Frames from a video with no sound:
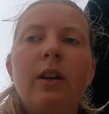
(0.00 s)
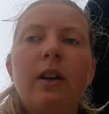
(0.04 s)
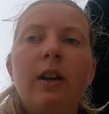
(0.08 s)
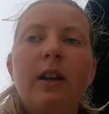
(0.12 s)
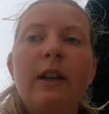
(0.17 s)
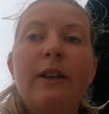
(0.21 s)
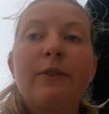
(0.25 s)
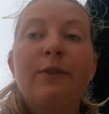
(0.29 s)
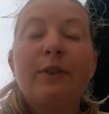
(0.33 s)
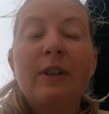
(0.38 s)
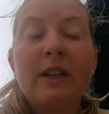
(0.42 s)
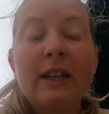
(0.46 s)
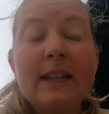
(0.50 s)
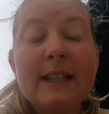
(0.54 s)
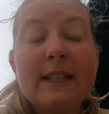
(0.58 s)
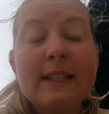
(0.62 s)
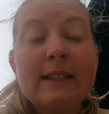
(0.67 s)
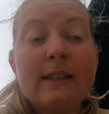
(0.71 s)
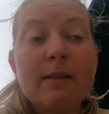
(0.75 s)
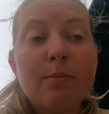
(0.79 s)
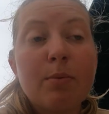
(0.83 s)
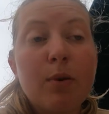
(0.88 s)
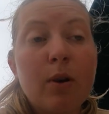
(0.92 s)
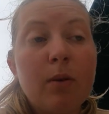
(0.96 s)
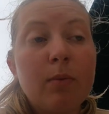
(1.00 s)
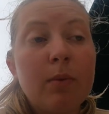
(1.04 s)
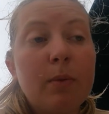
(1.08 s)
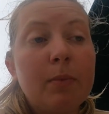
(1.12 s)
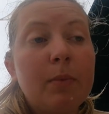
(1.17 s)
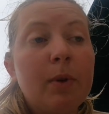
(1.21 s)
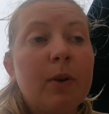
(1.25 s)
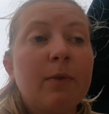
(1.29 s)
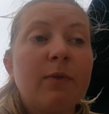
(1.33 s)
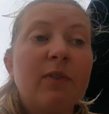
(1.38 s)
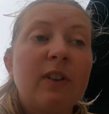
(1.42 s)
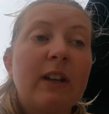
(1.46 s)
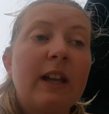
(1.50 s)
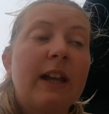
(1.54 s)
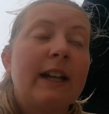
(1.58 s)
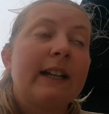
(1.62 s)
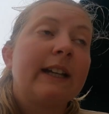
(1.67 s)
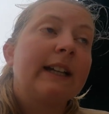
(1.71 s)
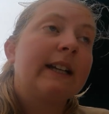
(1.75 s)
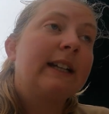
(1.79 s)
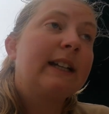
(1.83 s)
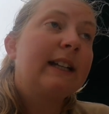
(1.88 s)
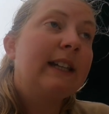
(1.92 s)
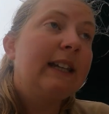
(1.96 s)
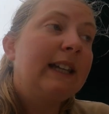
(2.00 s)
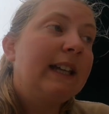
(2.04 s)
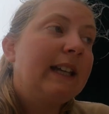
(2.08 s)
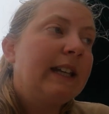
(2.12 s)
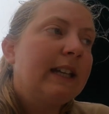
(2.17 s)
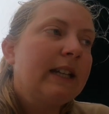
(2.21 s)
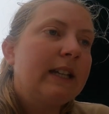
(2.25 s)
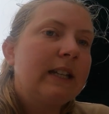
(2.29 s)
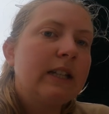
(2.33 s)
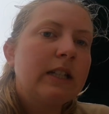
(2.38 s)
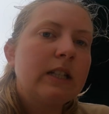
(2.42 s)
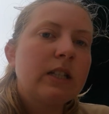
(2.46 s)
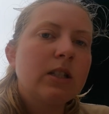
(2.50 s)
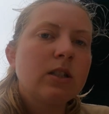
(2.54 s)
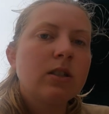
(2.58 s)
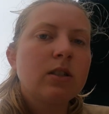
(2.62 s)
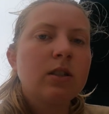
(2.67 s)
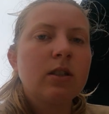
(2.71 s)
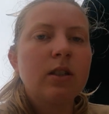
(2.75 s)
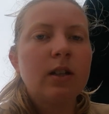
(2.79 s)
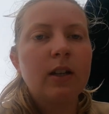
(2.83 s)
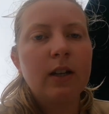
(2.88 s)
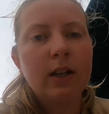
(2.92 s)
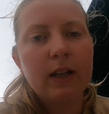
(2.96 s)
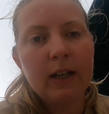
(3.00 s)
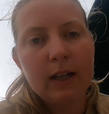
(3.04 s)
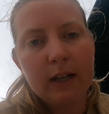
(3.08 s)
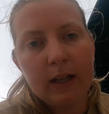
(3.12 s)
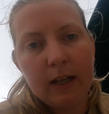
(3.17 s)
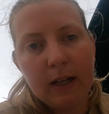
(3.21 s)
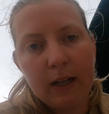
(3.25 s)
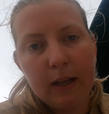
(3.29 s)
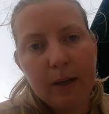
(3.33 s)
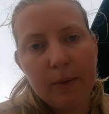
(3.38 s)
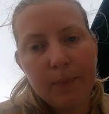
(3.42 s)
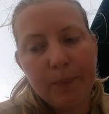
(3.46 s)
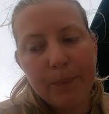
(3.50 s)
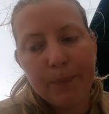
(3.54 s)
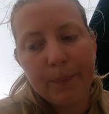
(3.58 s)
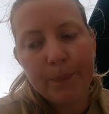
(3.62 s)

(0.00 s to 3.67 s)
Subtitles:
if it is the problem, hopefully I can clean it. Yeah,